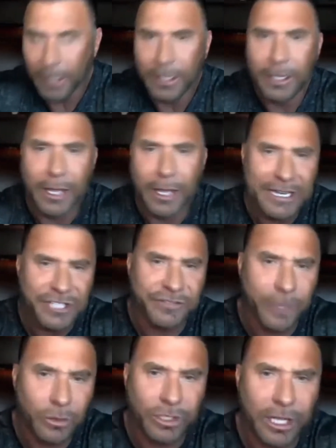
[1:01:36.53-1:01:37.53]
And his
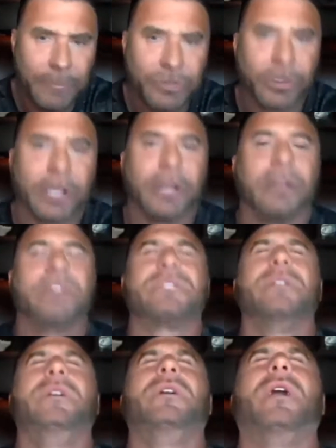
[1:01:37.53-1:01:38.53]
phone keeps ringing. He's
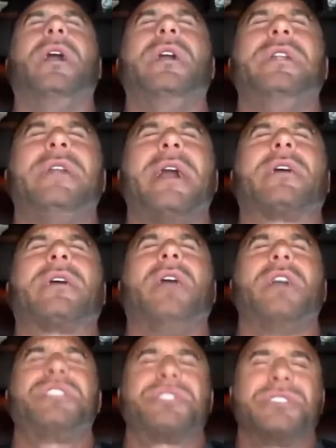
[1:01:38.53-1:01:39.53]
in and out of
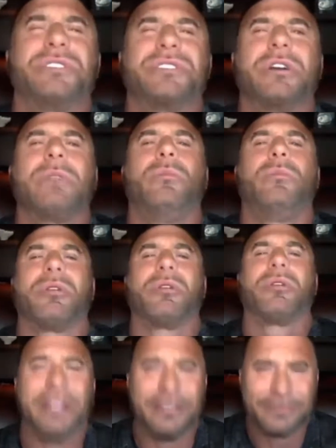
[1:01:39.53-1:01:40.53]
consciousness. He's on
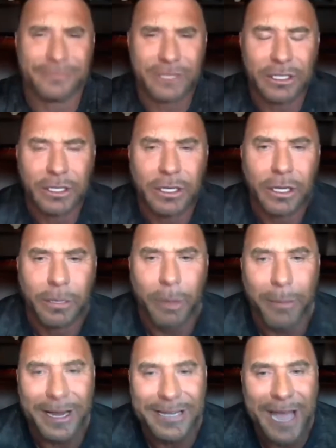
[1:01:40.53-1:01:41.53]
morphine. But my
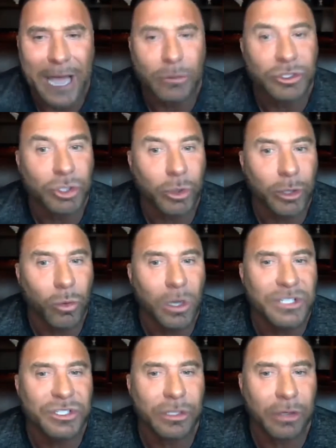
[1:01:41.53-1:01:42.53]
dad was who he was
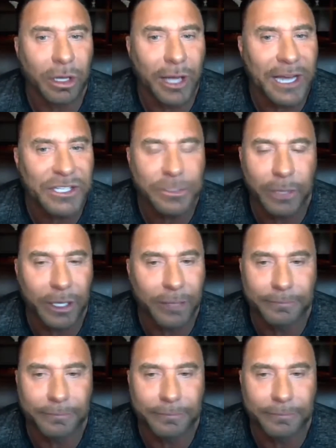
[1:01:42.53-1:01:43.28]
till the last minute.